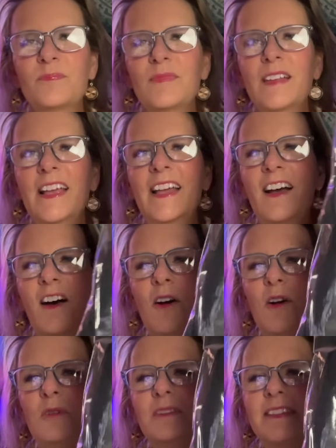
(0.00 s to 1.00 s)
Oh
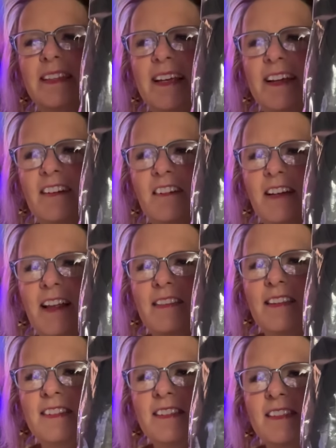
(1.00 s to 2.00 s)
dear, now this
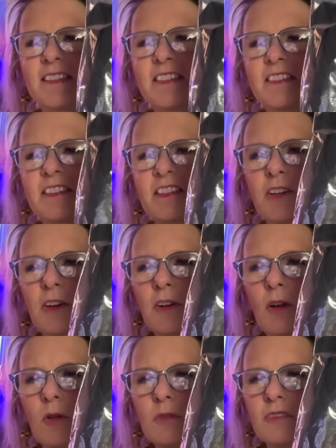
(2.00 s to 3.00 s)
is just a good old
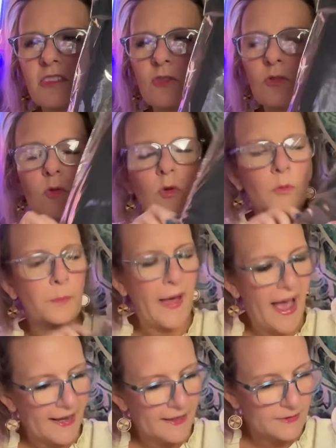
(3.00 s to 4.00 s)
school
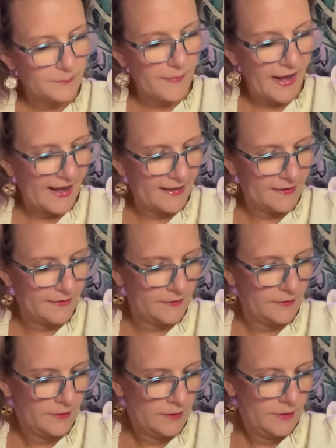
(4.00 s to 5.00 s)
Pac-Man
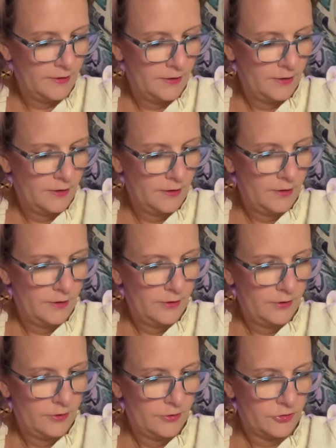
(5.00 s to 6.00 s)

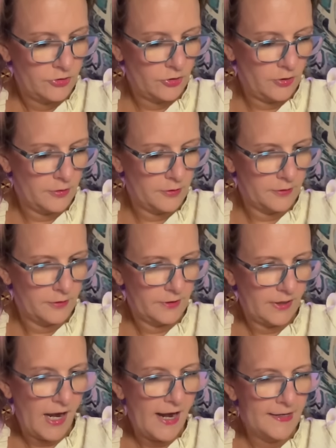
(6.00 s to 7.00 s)
shirt,
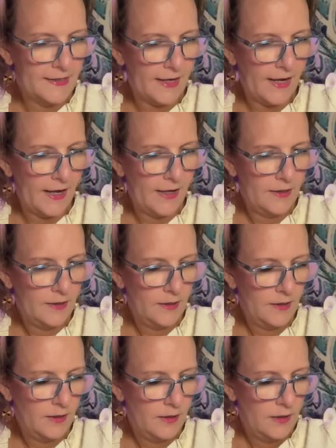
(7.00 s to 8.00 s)
kinda.
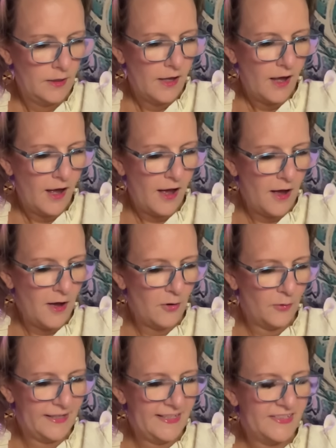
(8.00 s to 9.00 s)
Oh,
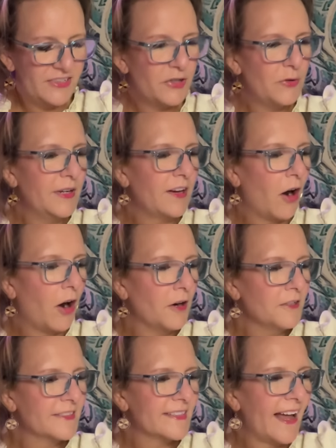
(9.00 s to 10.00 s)
he's shooting hearts
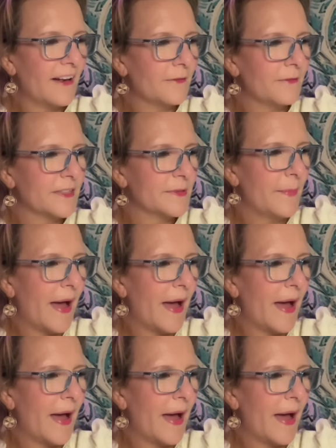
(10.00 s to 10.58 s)
out of his mouth